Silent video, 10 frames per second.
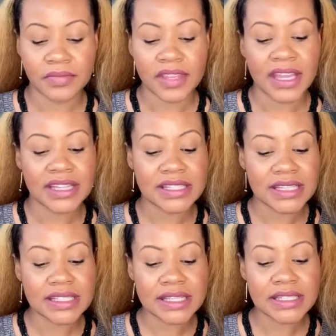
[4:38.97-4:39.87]
It says
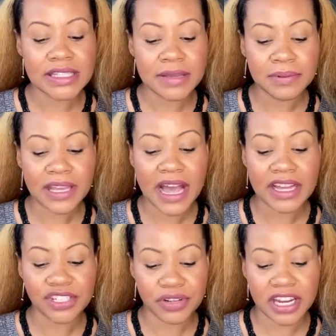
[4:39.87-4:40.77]
this deeply
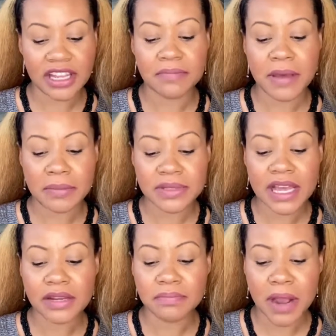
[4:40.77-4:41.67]
hydrating
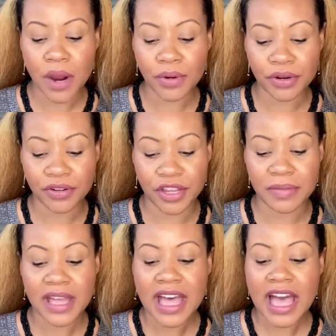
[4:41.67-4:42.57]
peptide power cream
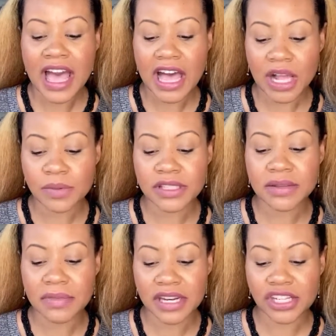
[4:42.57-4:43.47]
helps
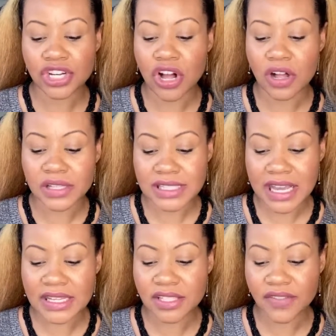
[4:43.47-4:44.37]
diminish all
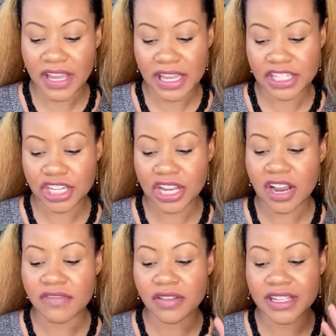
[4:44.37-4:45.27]
signs of aging
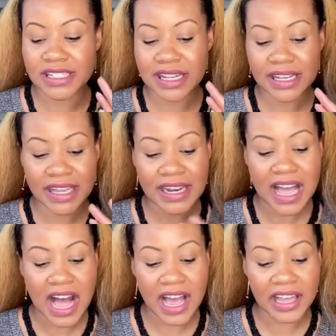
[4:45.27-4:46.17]
around the delicate
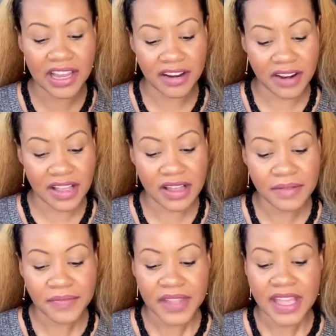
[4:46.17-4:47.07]
eye area,
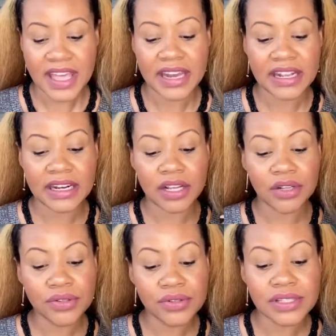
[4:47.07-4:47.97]
and it
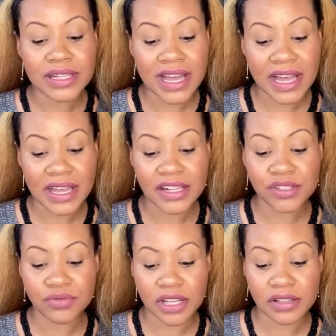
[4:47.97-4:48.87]
includes lines,
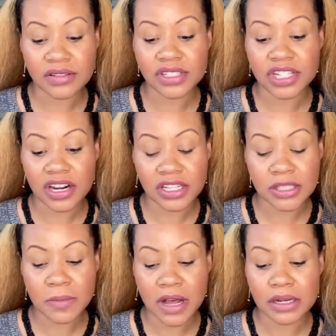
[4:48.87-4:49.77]
wrinkles, dark
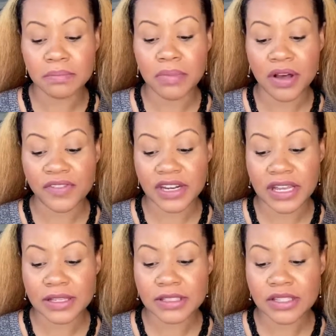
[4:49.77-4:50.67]
spot,
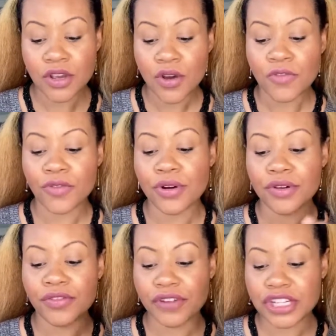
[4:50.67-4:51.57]
puffiness for a
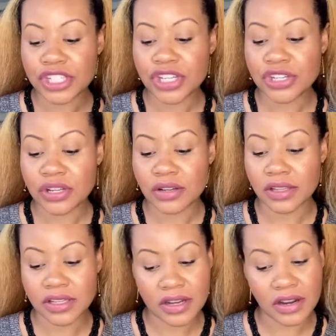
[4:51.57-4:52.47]
refreshing
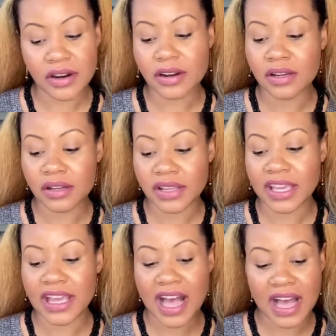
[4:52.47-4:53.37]
younger
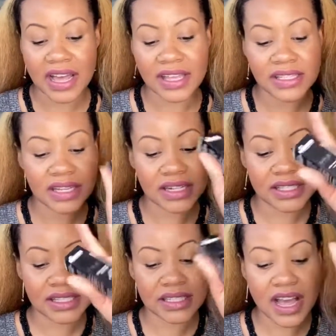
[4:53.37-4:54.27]
looking eyes. And it's
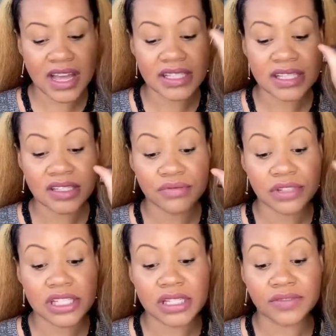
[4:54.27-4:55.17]
this guy. It says it
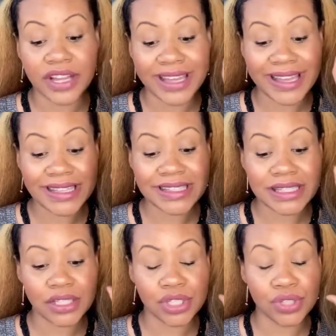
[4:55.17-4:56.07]
retails for
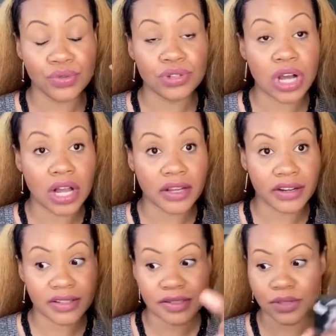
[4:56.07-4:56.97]

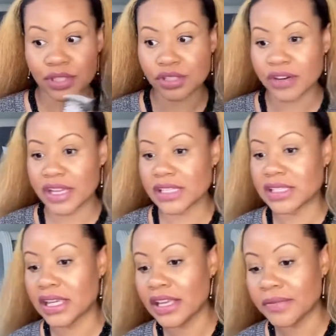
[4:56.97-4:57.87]
$82, which is
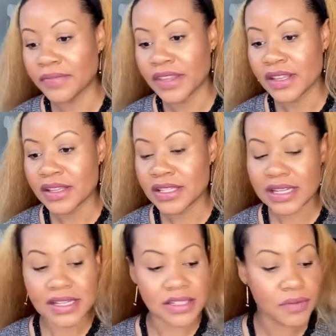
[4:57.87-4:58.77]
crazy. So
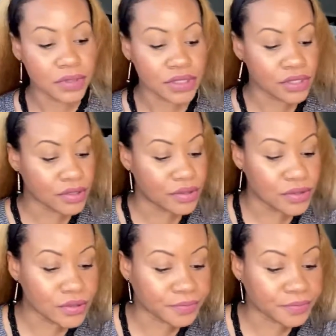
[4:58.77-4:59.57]
that's number two.